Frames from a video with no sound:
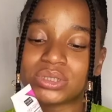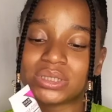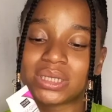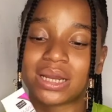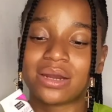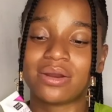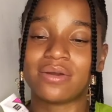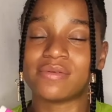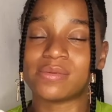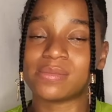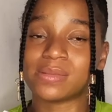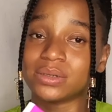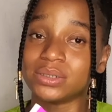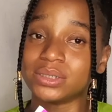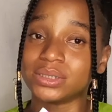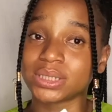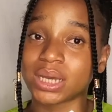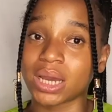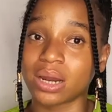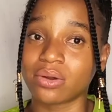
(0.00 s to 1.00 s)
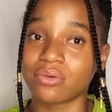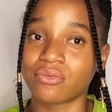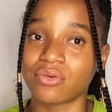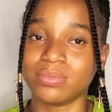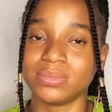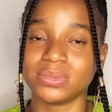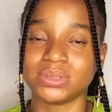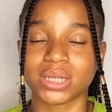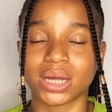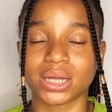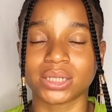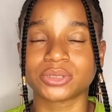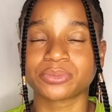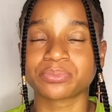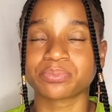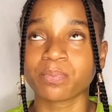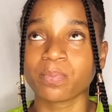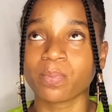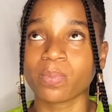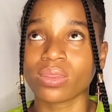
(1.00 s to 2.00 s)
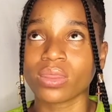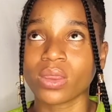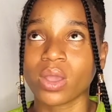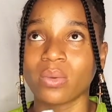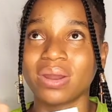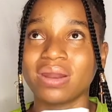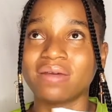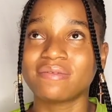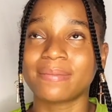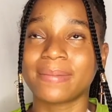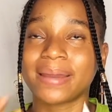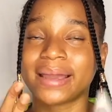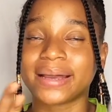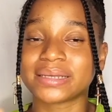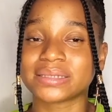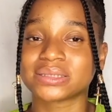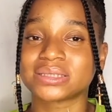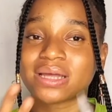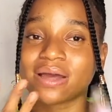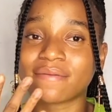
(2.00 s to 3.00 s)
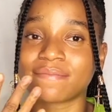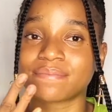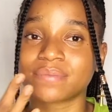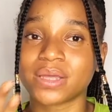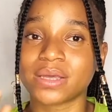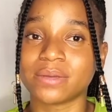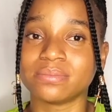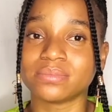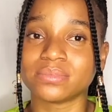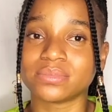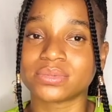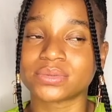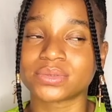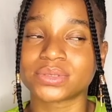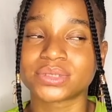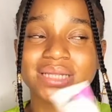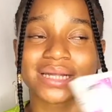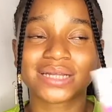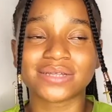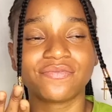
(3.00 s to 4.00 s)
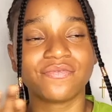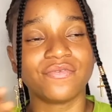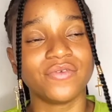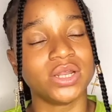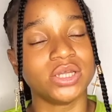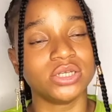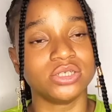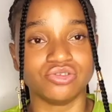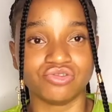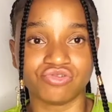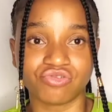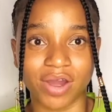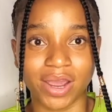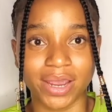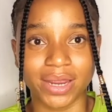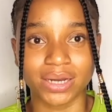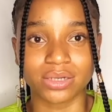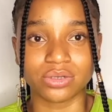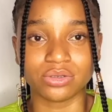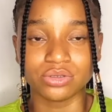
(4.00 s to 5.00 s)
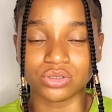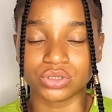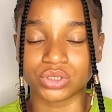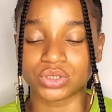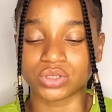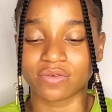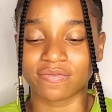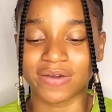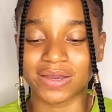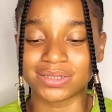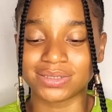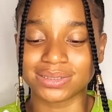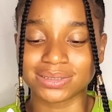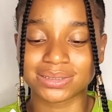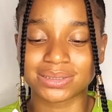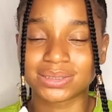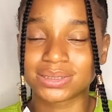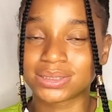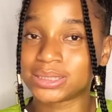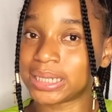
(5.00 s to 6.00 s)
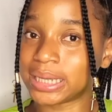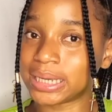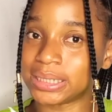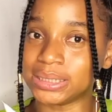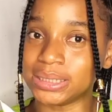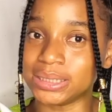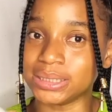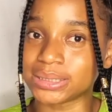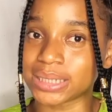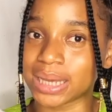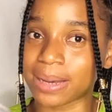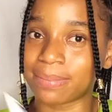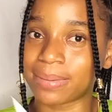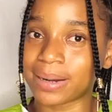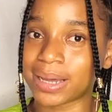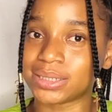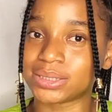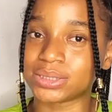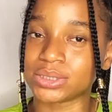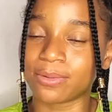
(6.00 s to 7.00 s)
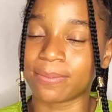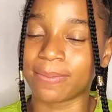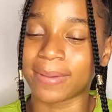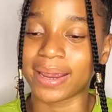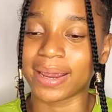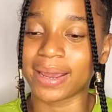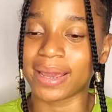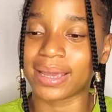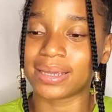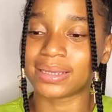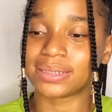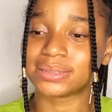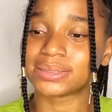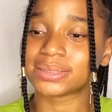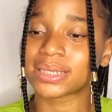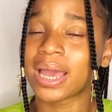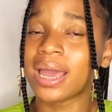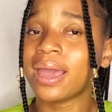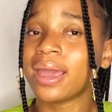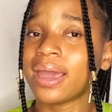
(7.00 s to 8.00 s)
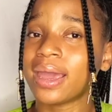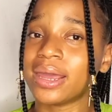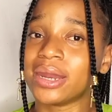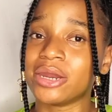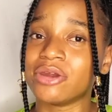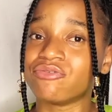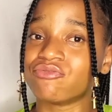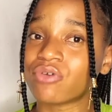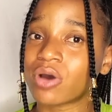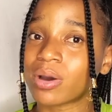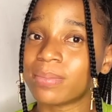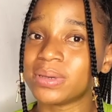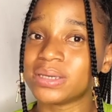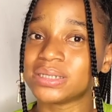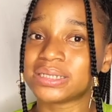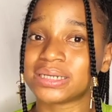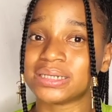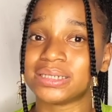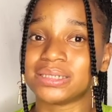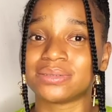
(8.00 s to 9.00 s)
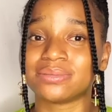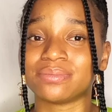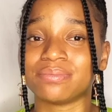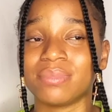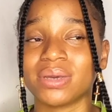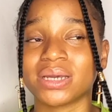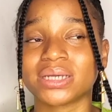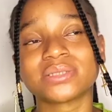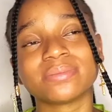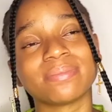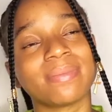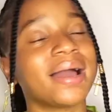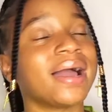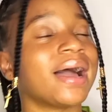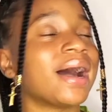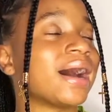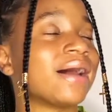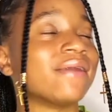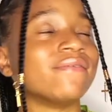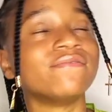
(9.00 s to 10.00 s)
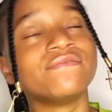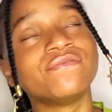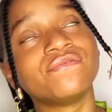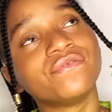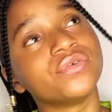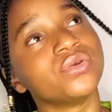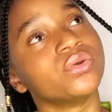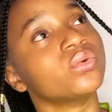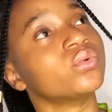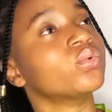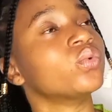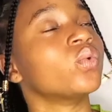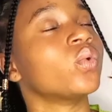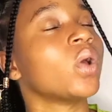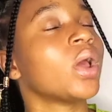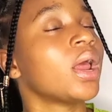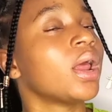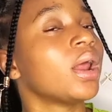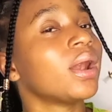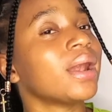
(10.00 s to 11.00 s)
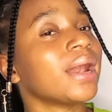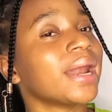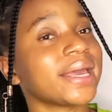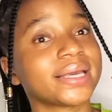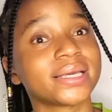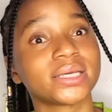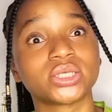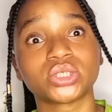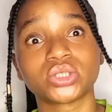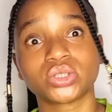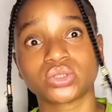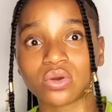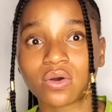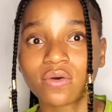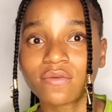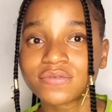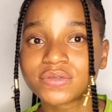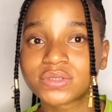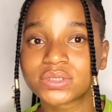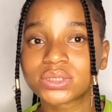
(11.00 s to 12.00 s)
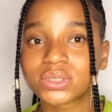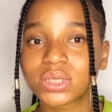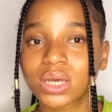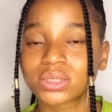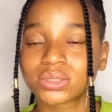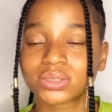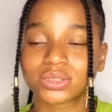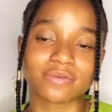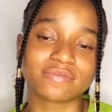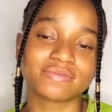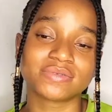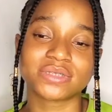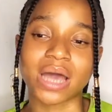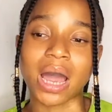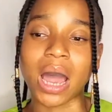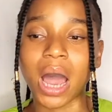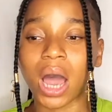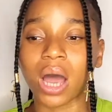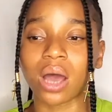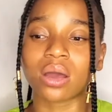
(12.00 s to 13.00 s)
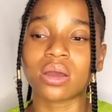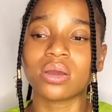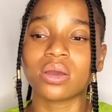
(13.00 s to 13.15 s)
what i love about this hand cream is that whenever my hands start and eh, start feeling dry and all the stuff, I just take this, apply it on my hands, and then rub it, and it makes my hand feel like soft, softer,